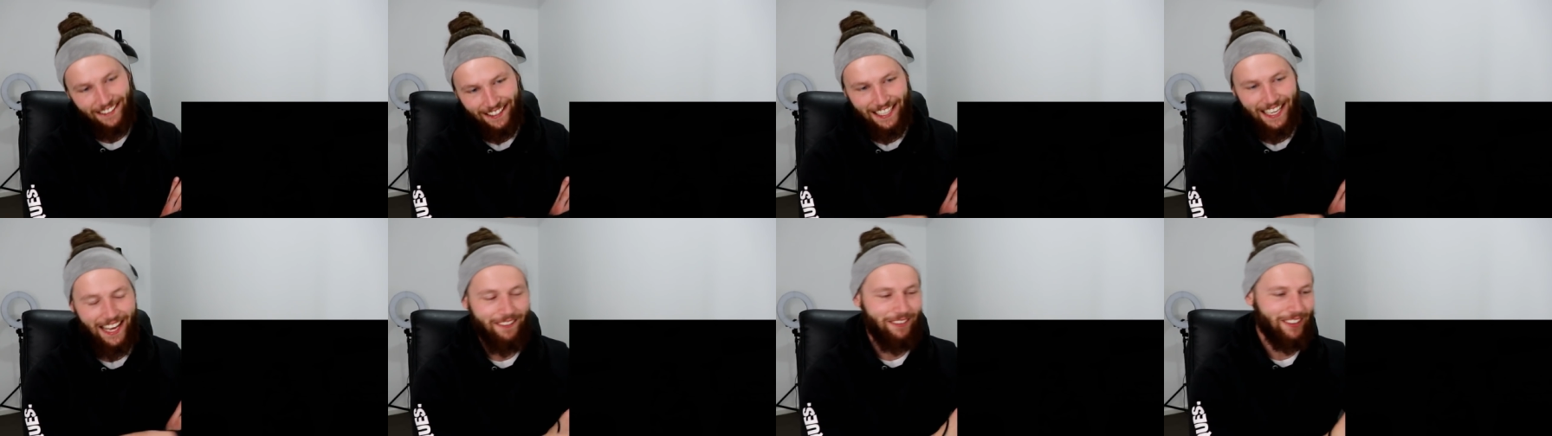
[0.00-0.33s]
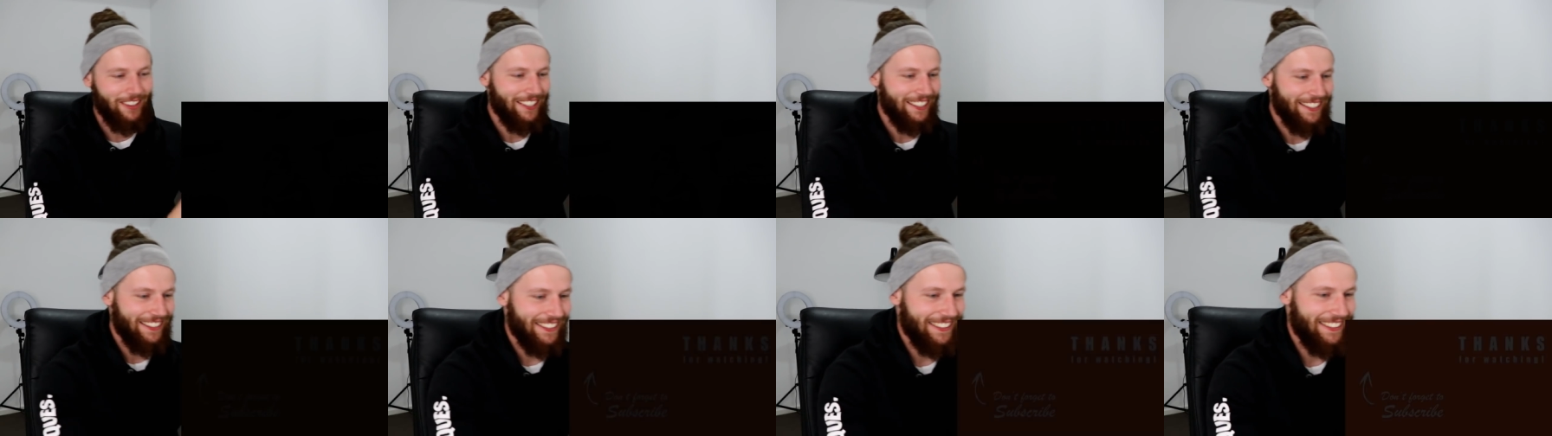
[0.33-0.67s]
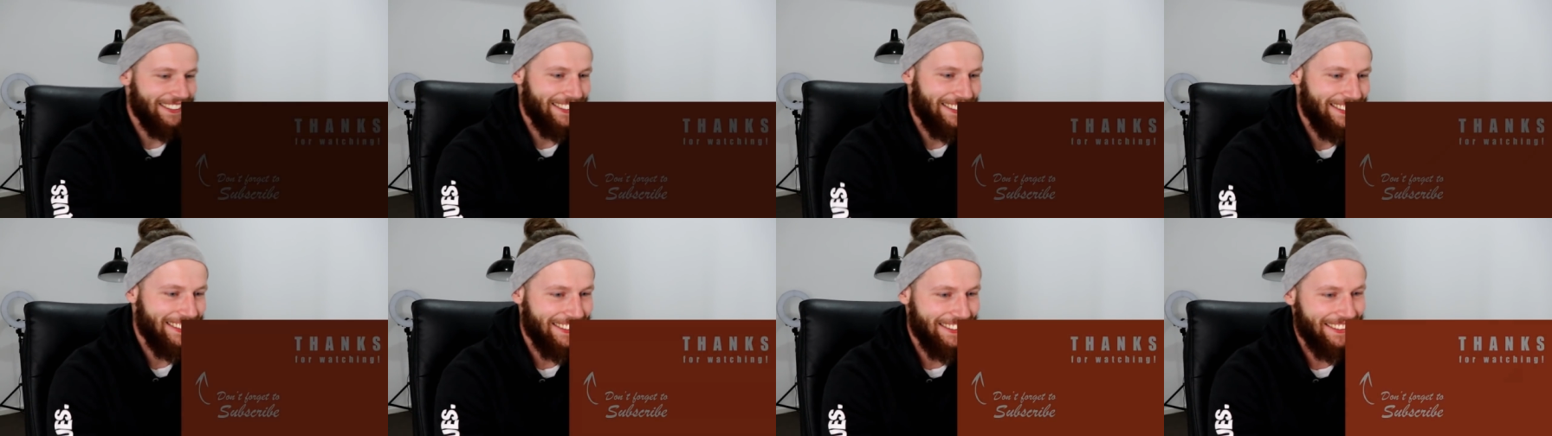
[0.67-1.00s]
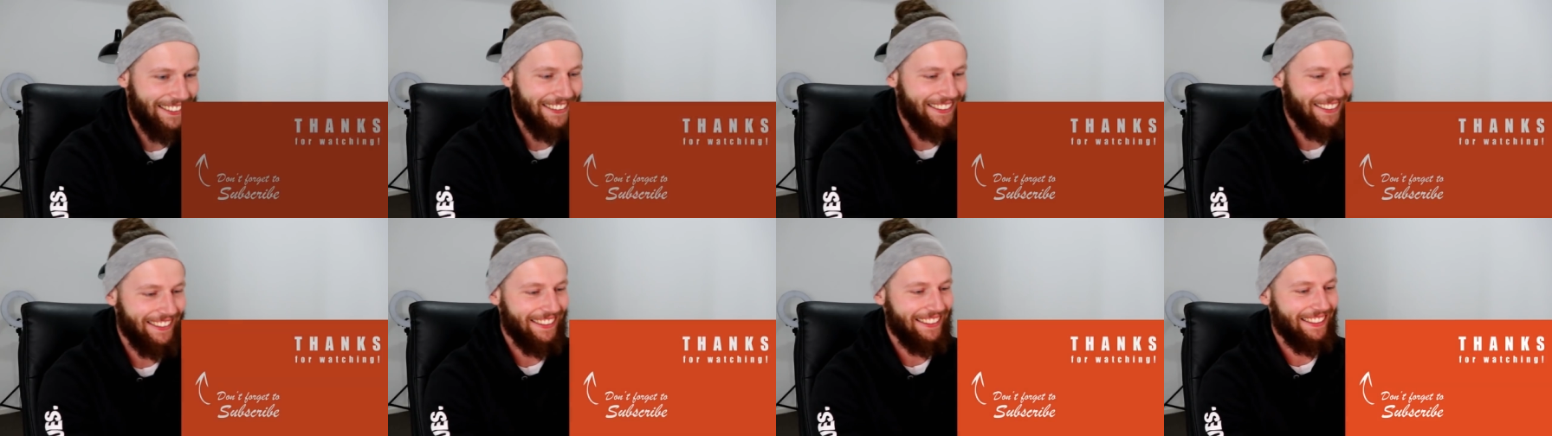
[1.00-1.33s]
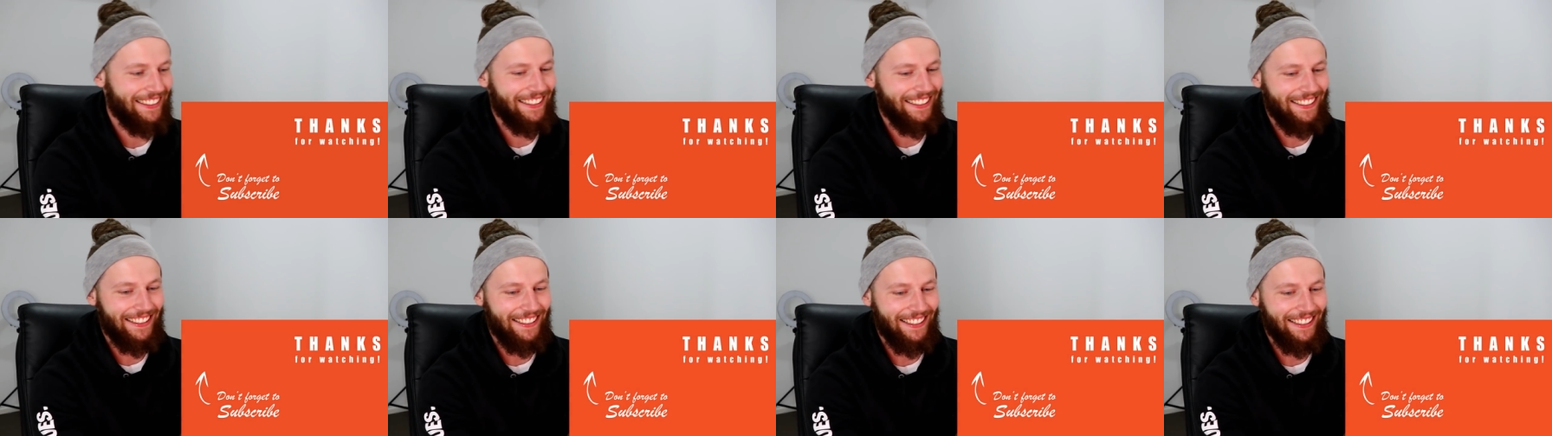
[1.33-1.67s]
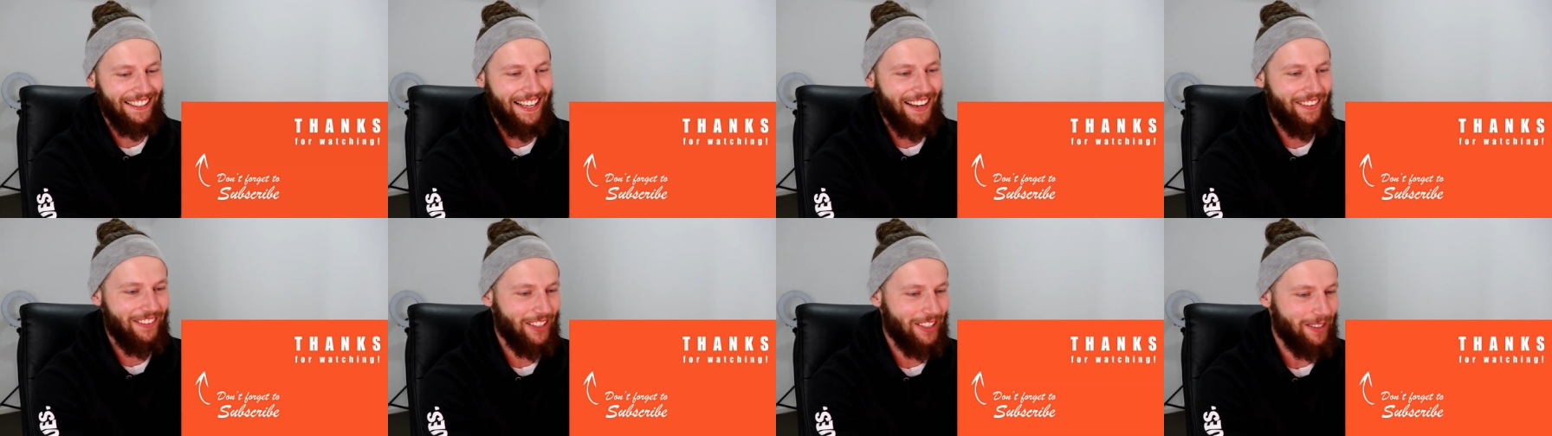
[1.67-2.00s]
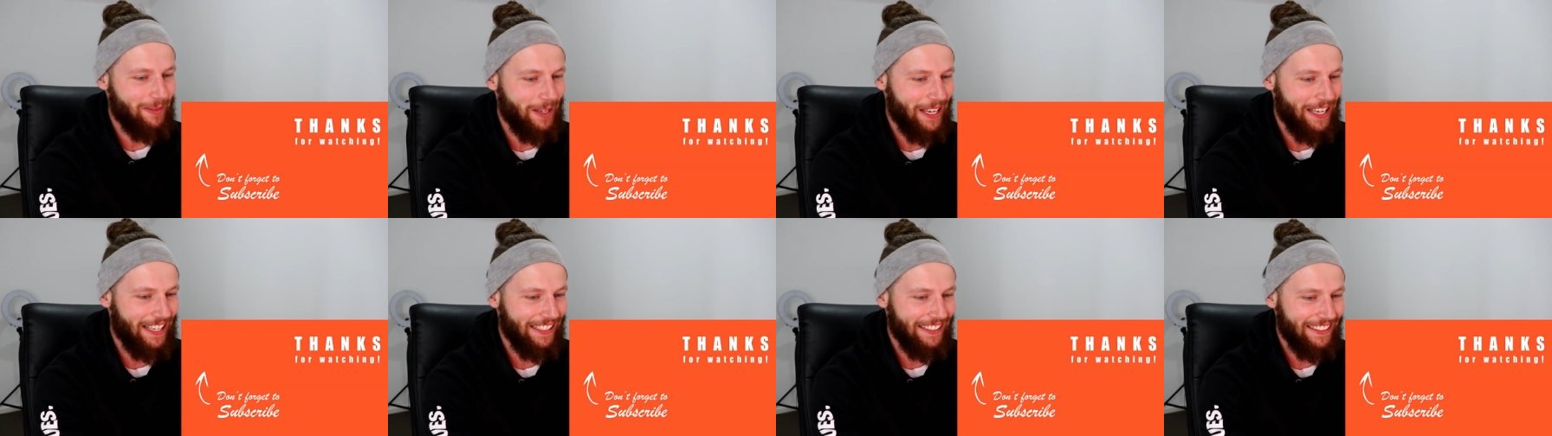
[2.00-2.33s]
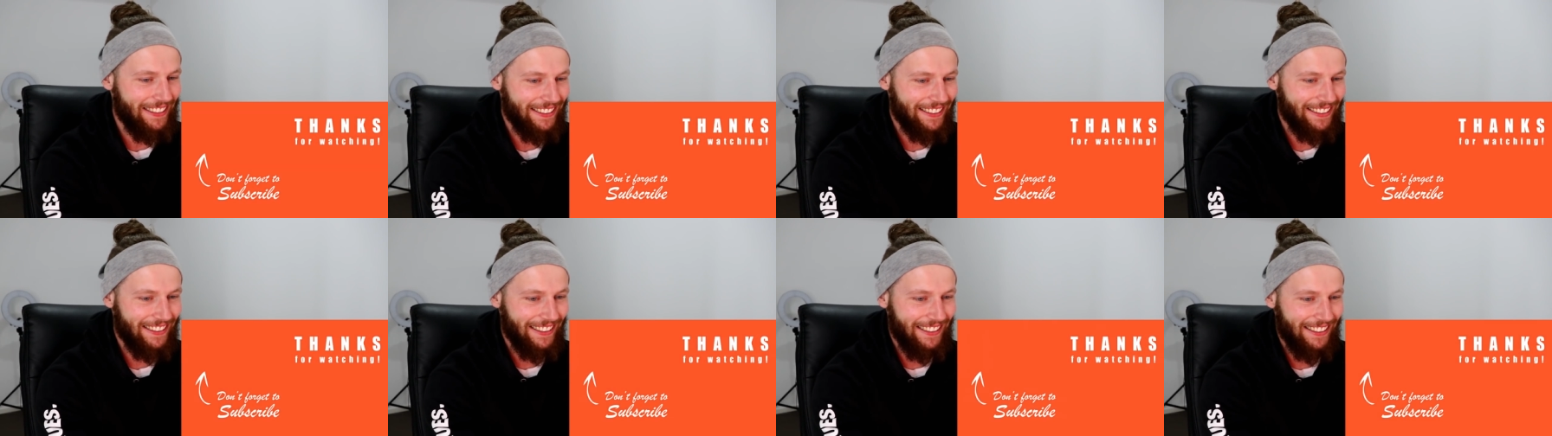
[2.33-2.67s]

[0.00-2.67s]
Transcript: Love it. Love it, man.